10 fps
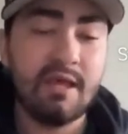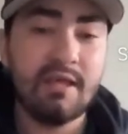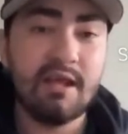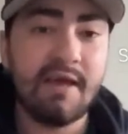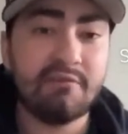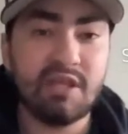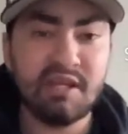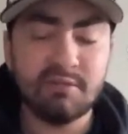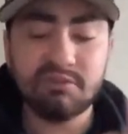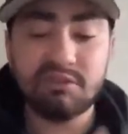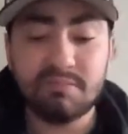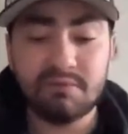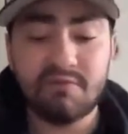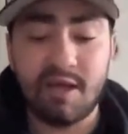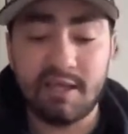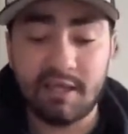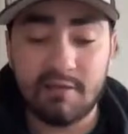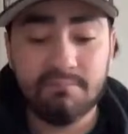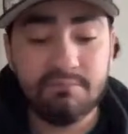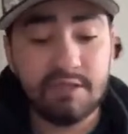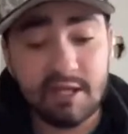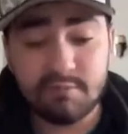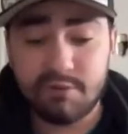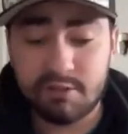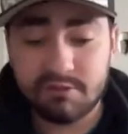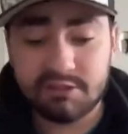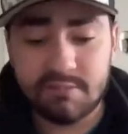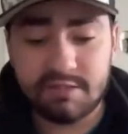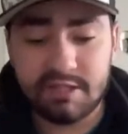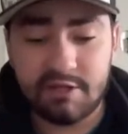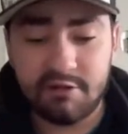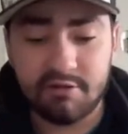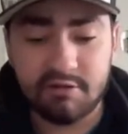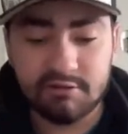and I have to end up simplifying it, and that's pretty much the same thing here.